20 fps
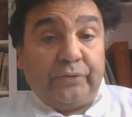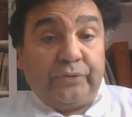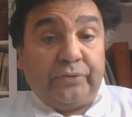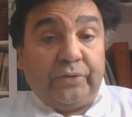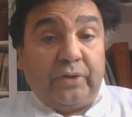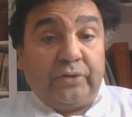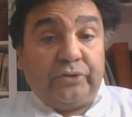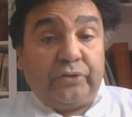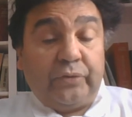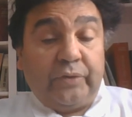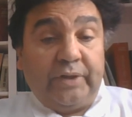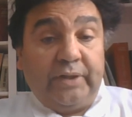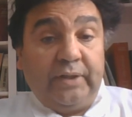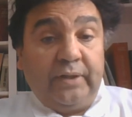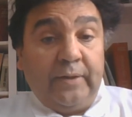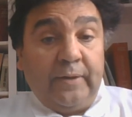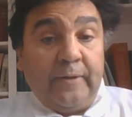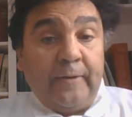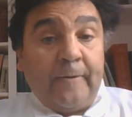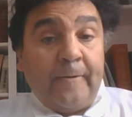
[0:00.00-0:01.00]
surgery
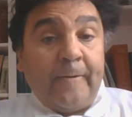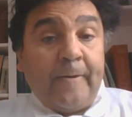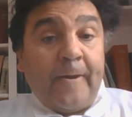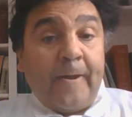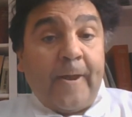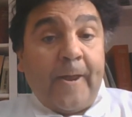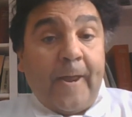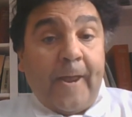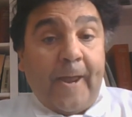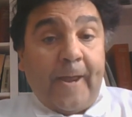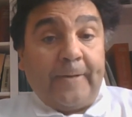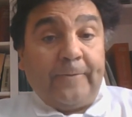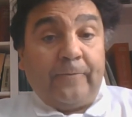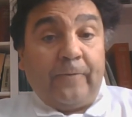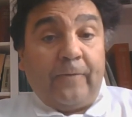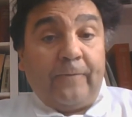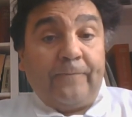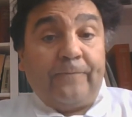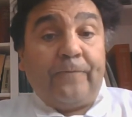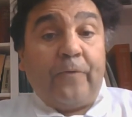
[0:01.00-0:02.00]
and
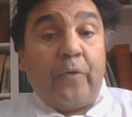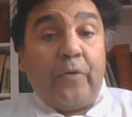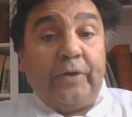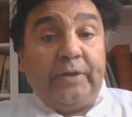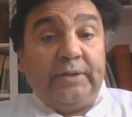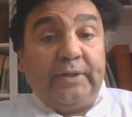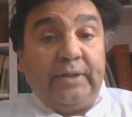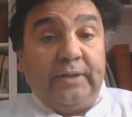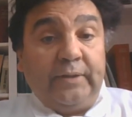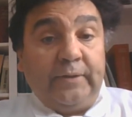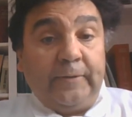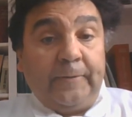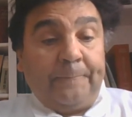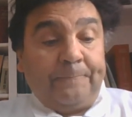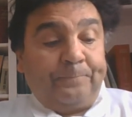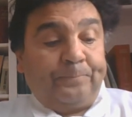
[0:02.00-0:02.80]
avoiding